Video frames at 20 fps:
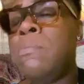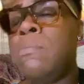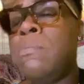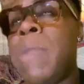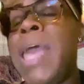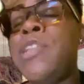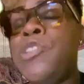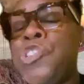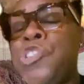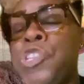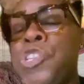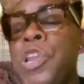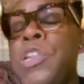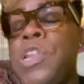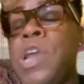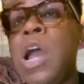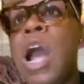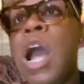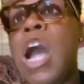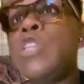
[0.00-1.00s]

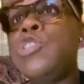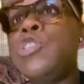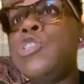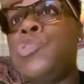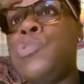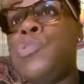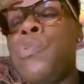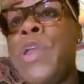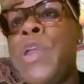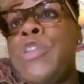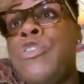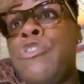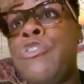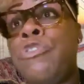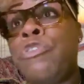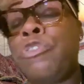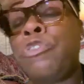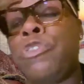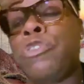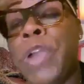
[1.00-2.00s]
mentioned are doing
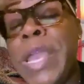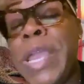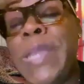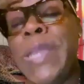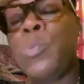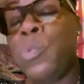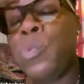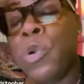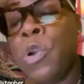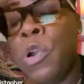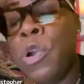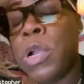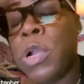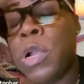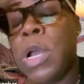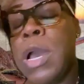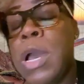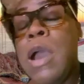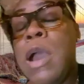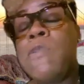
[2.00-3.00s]
great
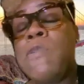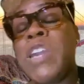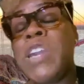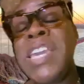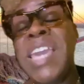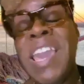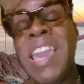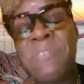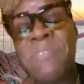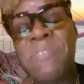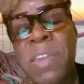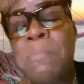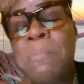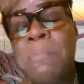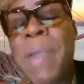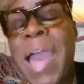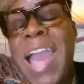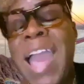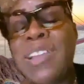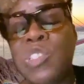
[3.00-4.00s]
work giving
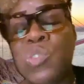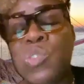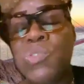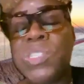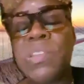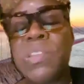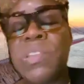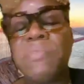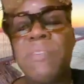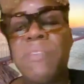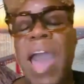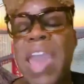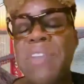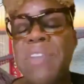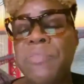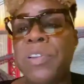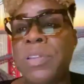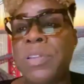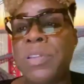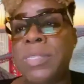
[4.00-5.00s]
back to
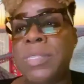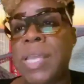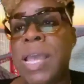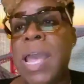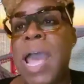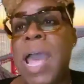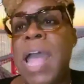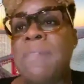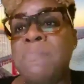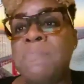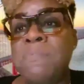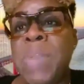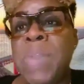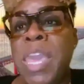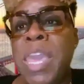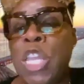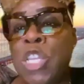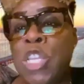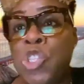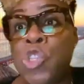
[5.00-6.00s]
survivors and
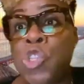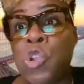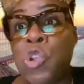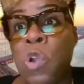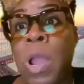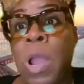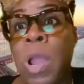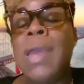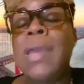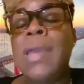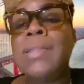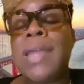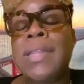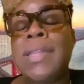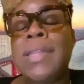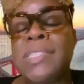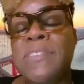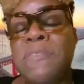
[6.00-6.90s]
making sure that